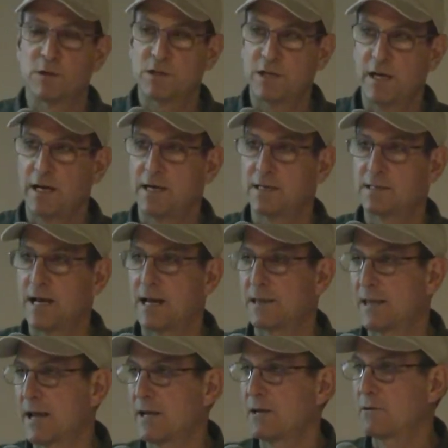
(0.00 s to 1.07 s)
machine is
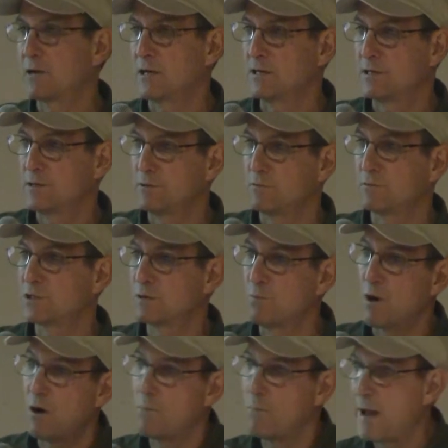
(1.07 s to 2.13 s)
that then you can do
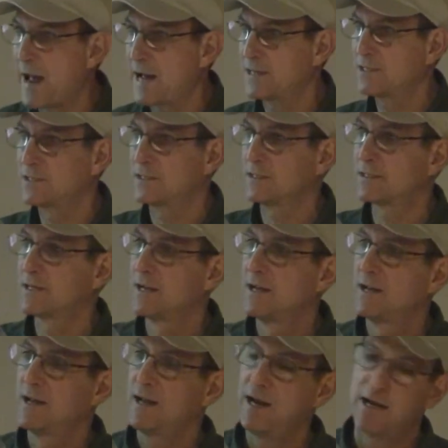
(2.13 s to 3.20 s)
small batches
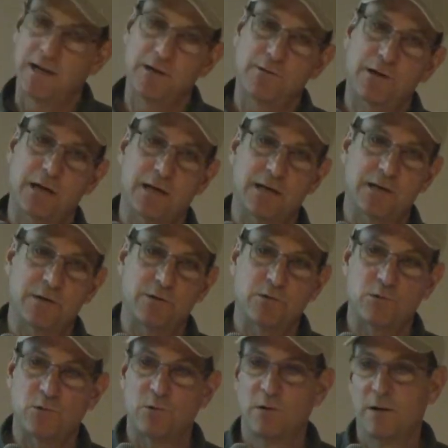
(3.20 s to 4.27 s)
and you can
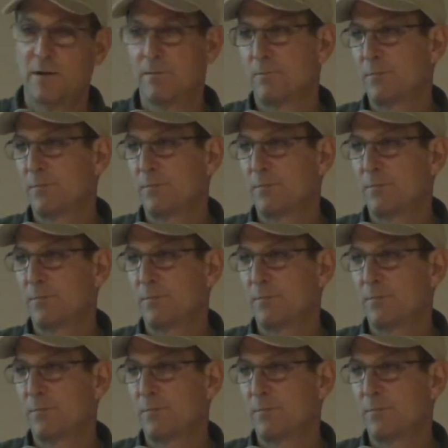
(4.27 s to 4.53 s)
do